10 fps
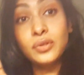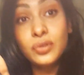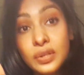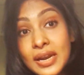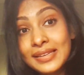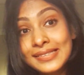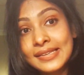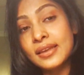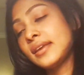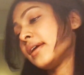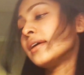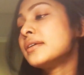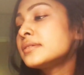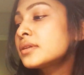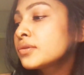So the next thing
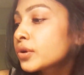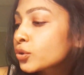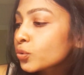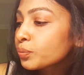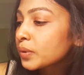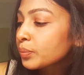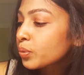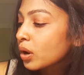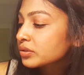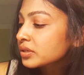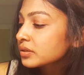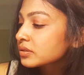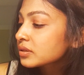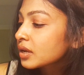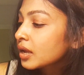is recruitment
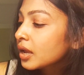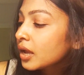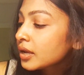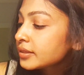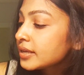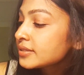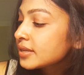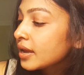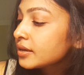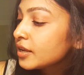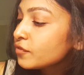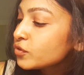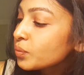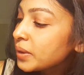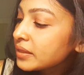process. They said, if
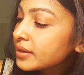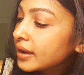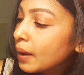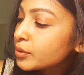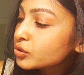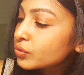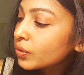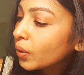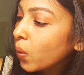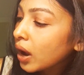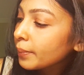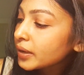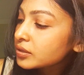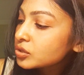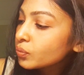you meet the cabin crew
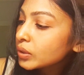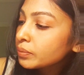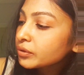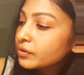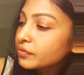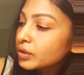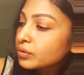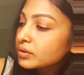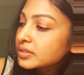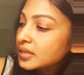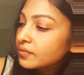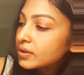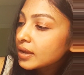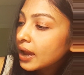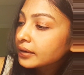requirement, we will review your
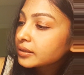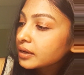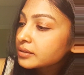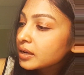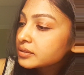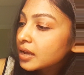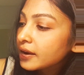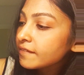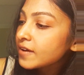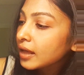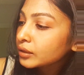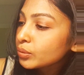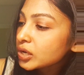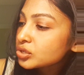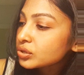CV and conduct an
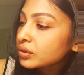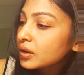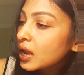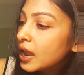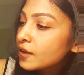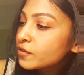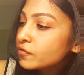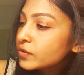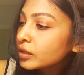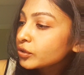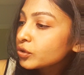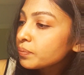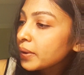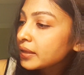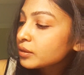evaluation. If you feel you'd
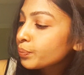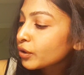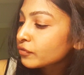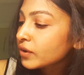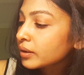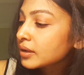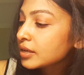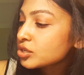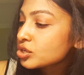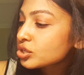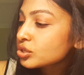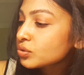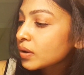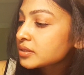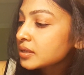make the perfect addition
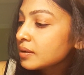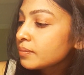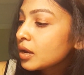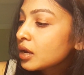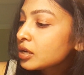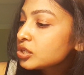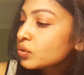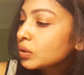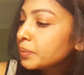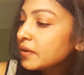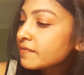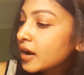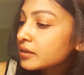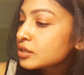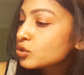to our team, you will be
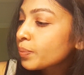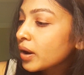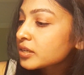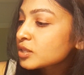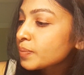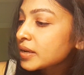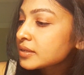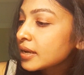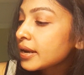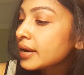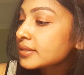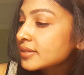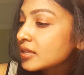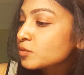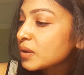invited to participate in an
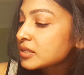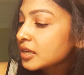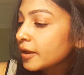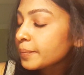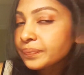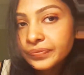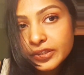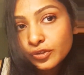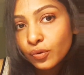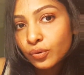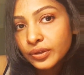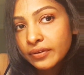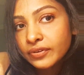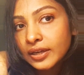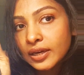assessment day. So
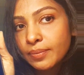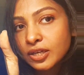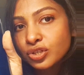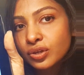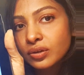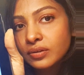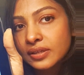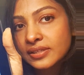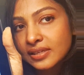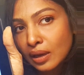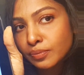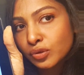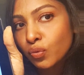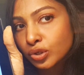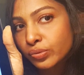they've clearly mentioned the steps,
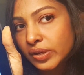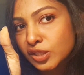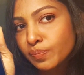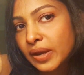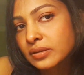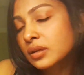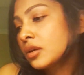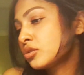what to expect.